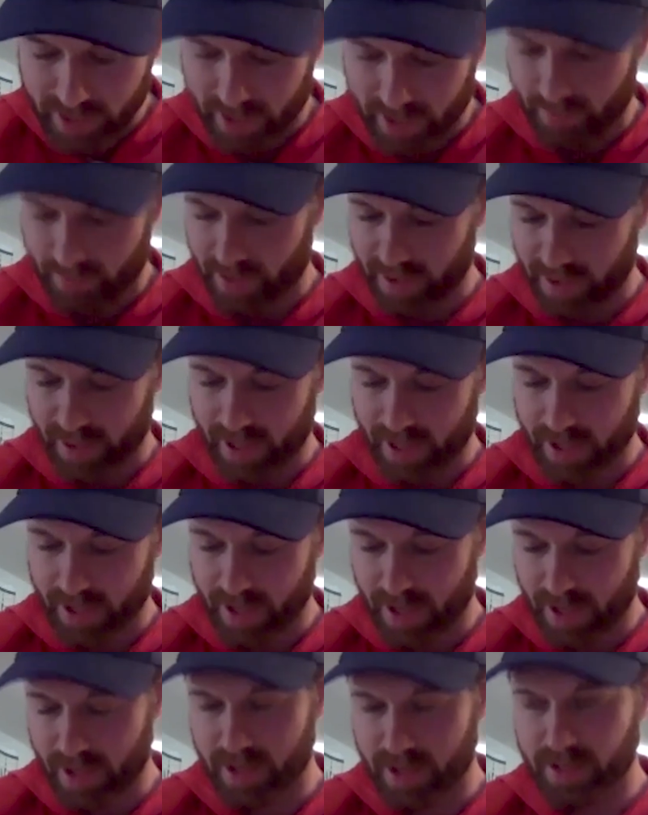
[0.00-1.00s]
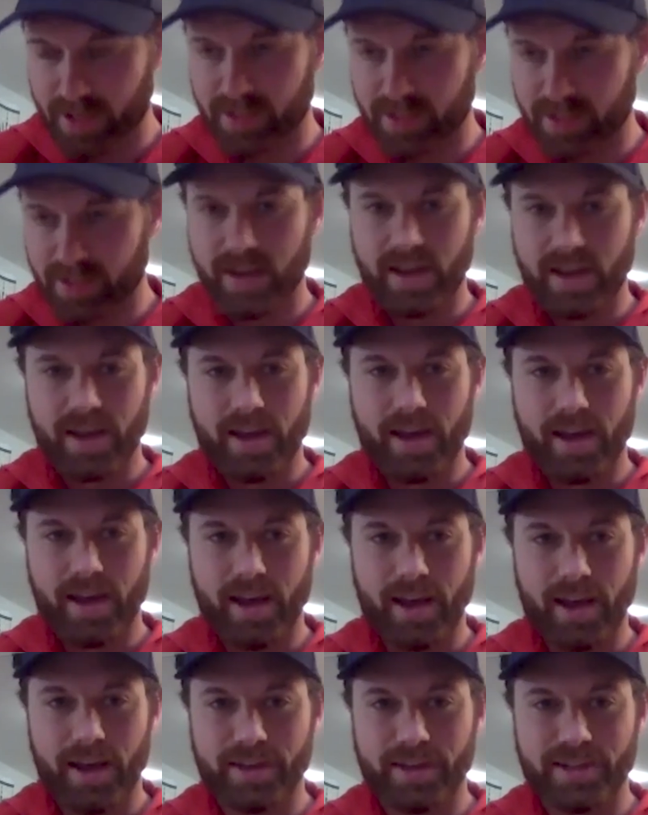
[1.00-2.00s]
everything is
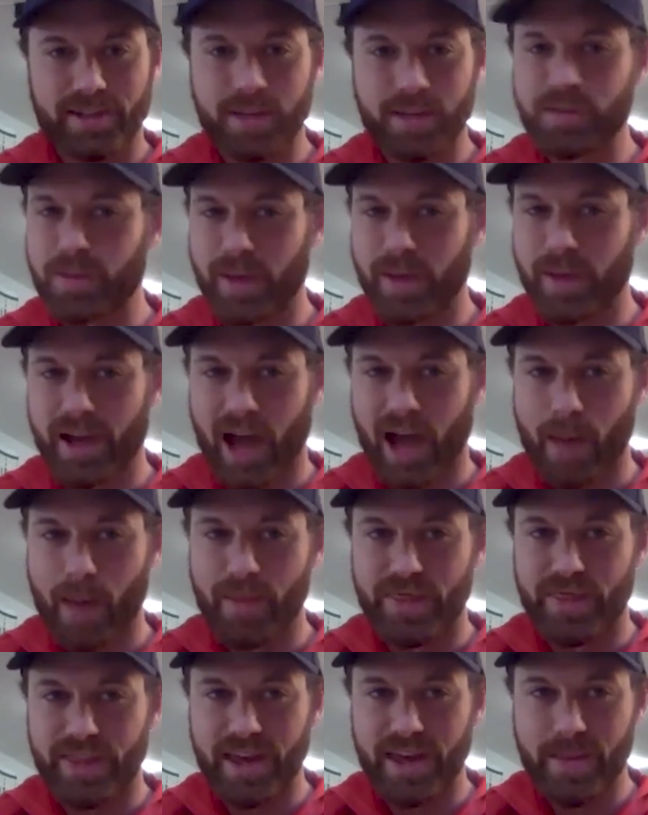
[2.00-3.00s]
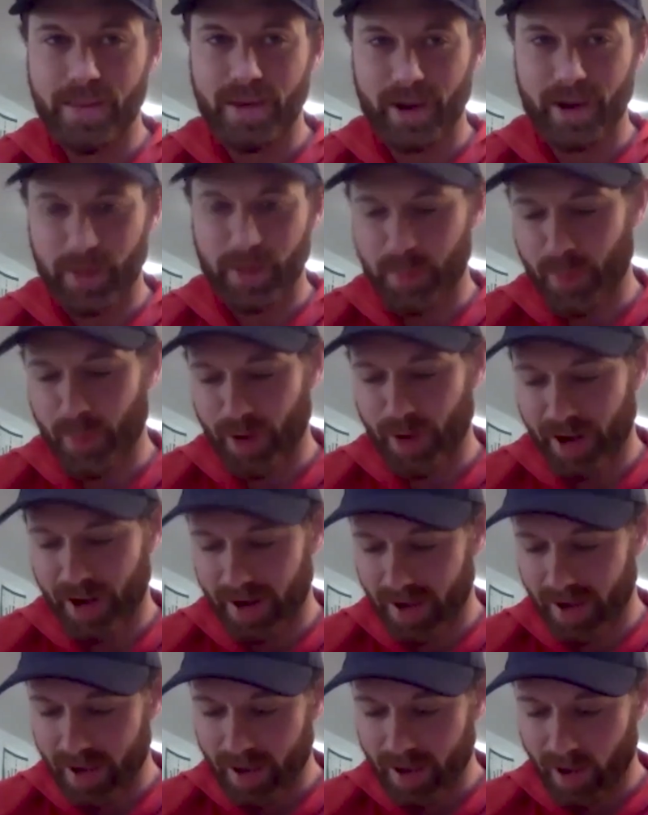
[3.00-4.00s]
uh, it seems to be a common theme here,
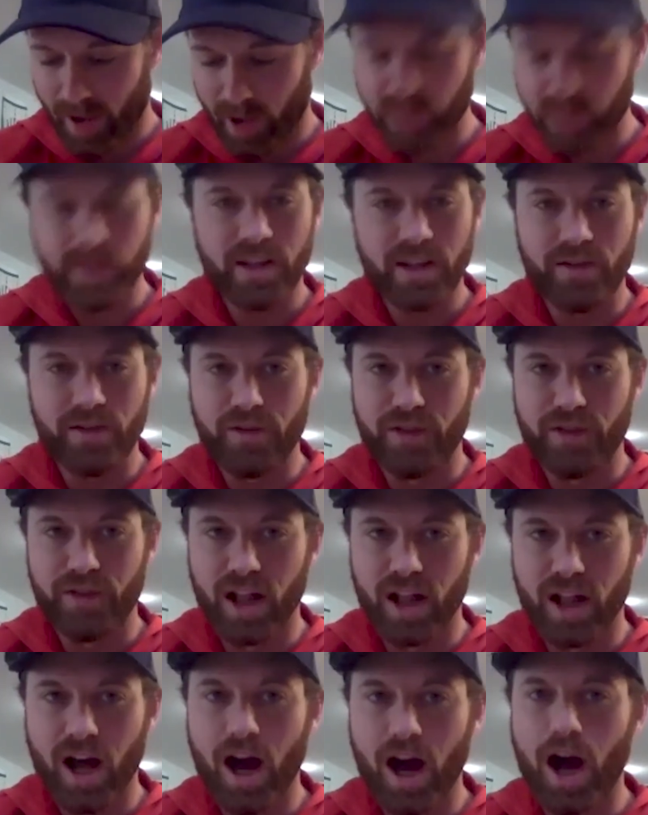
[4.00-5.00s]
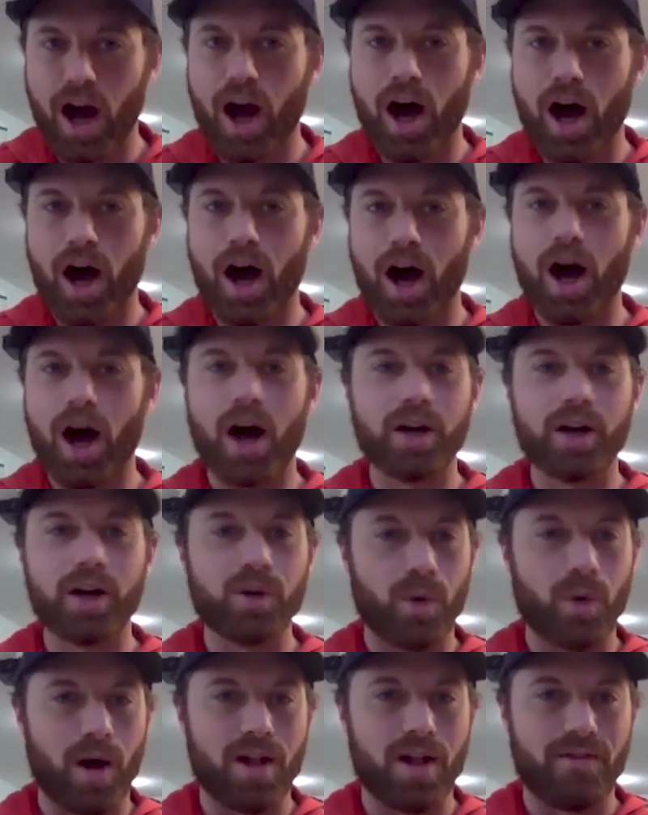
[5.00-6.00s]
but ultimately, if you feel
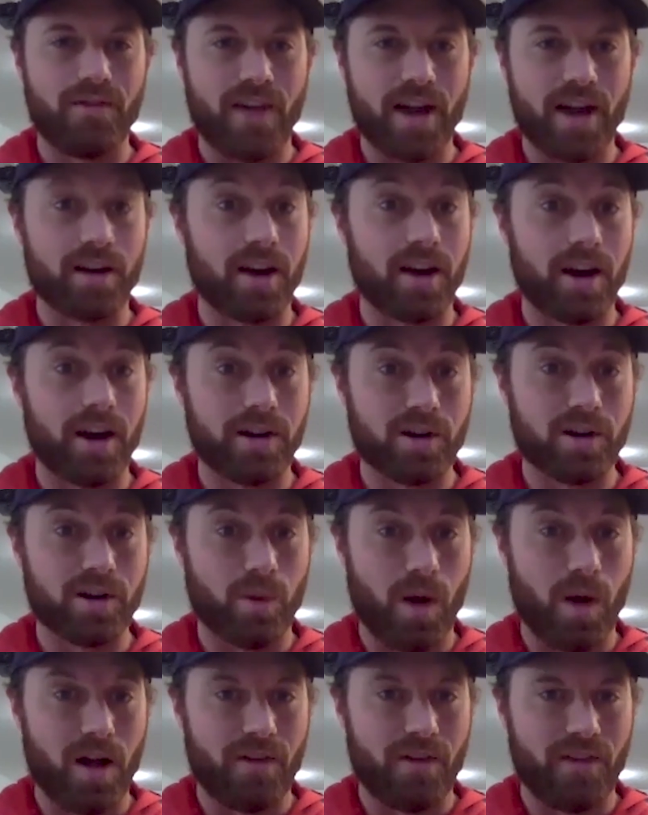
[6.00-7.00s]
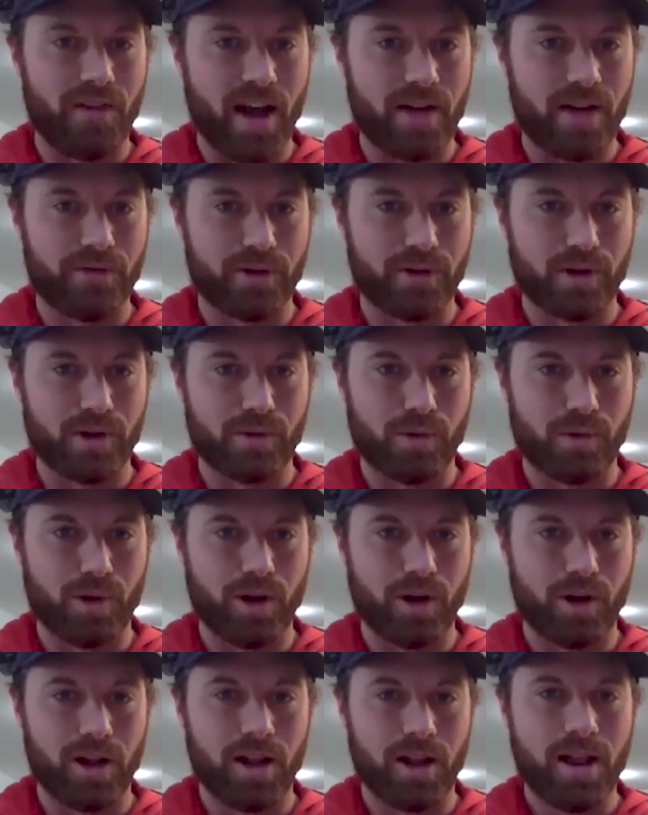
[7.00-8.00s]
unqualified or underqualified for a
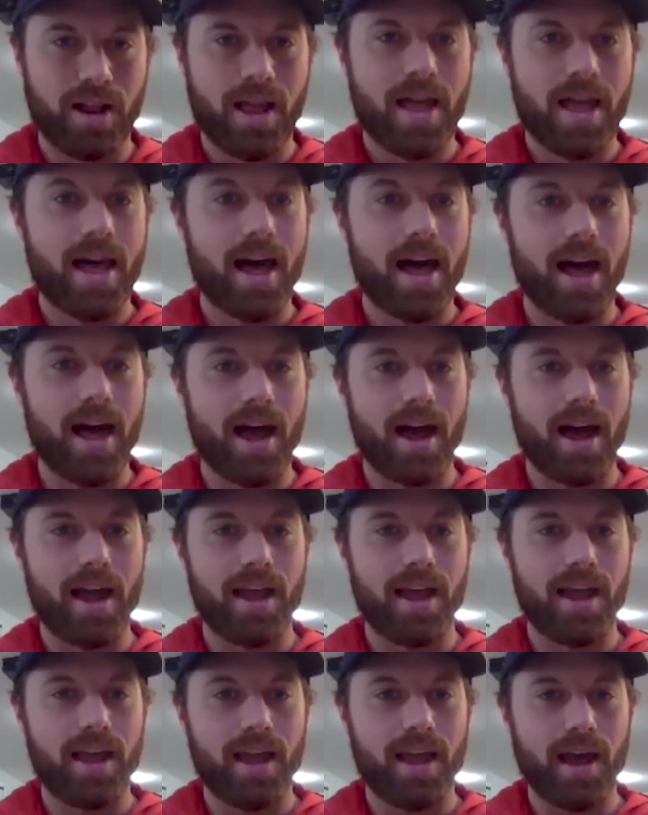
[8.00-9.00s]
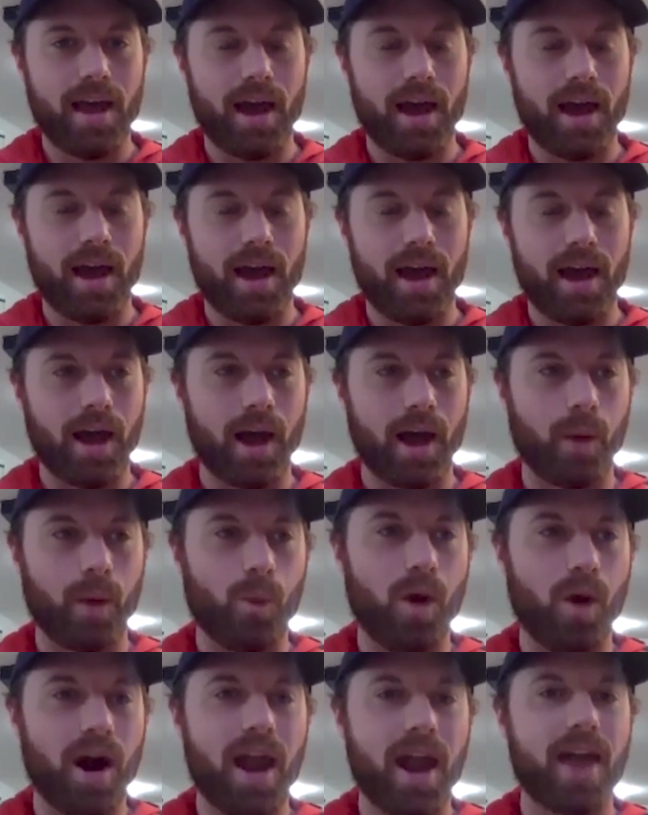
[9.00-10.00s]
role, uh, I
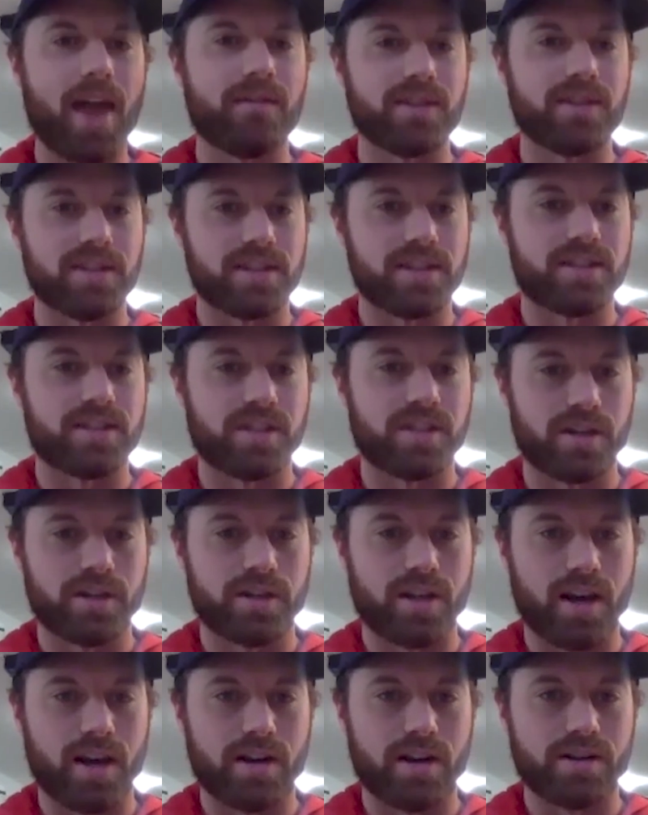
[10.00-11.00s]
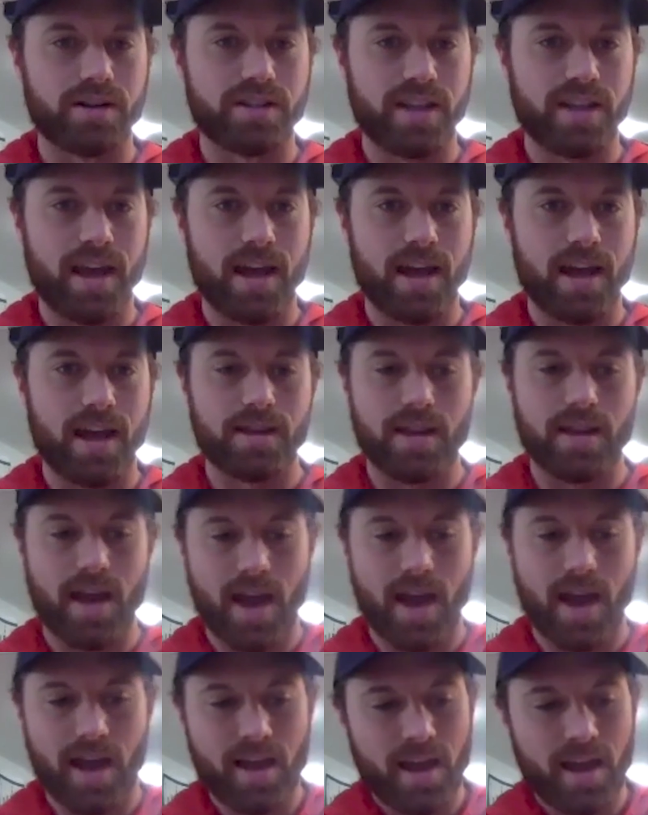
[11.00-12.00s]
want every listener to understand
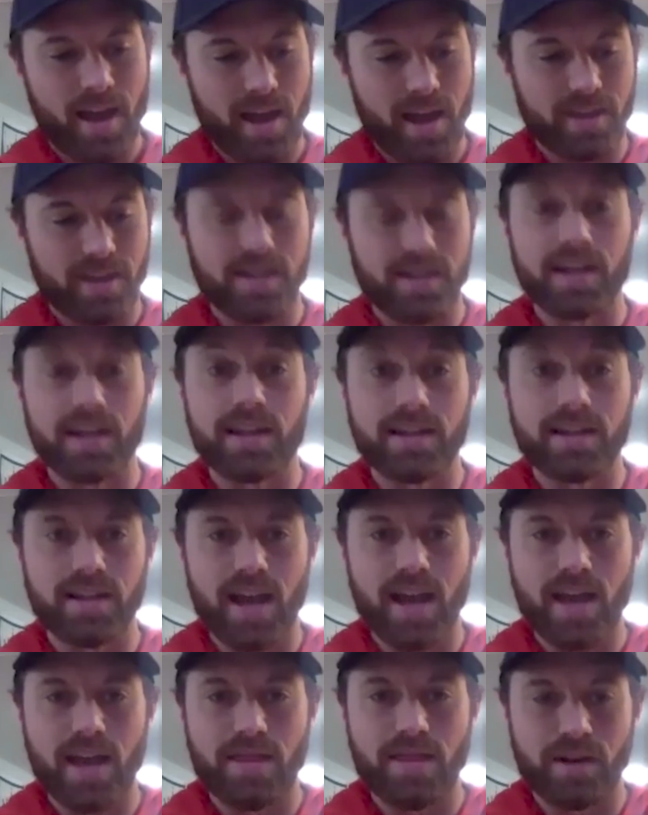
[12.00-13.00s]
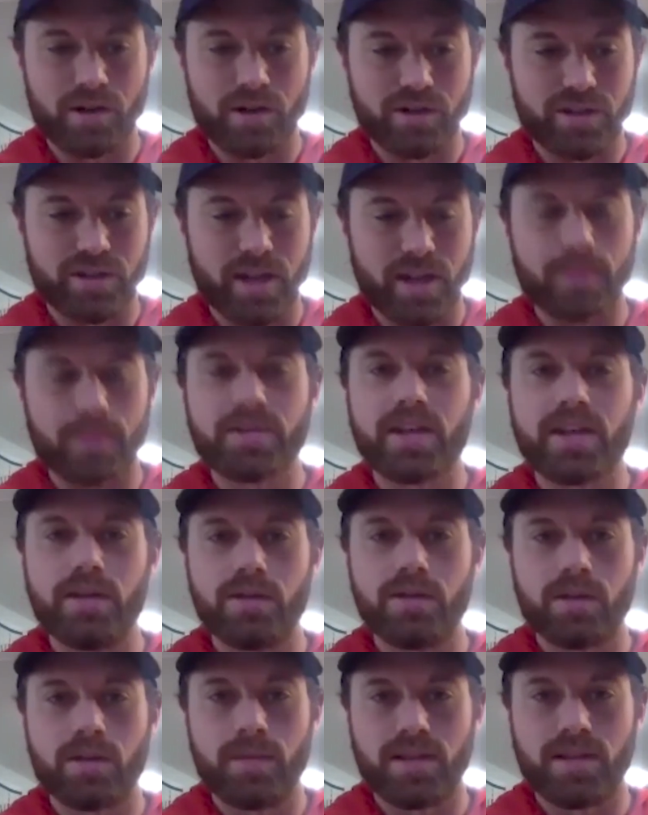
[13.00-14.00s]
that at the end of the day, there are steps that
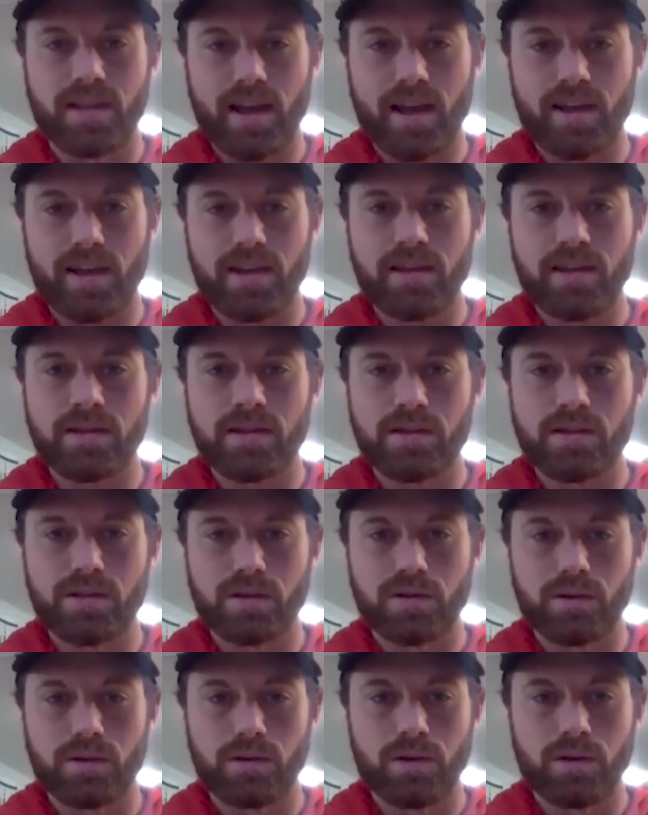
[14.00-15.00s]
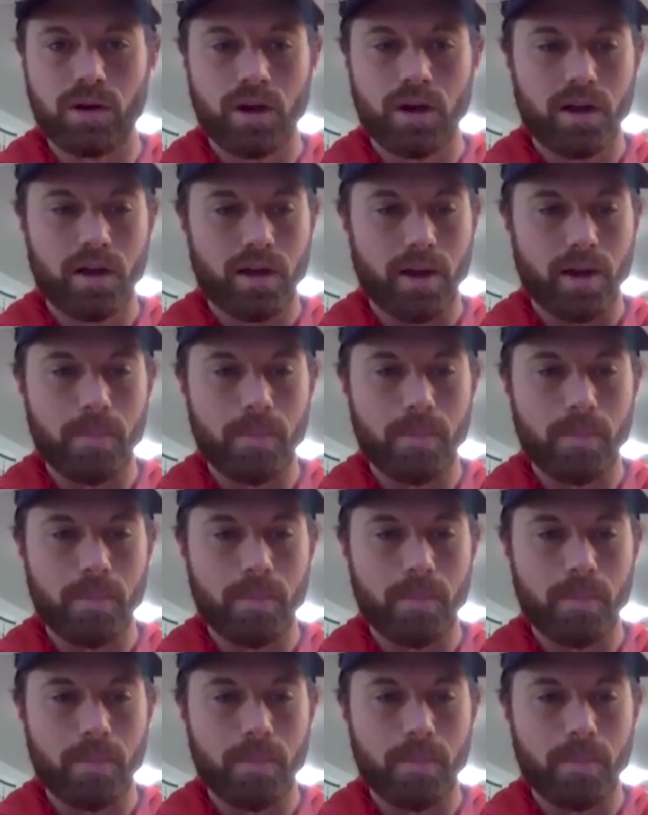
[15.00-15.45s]
you can be taking to uh,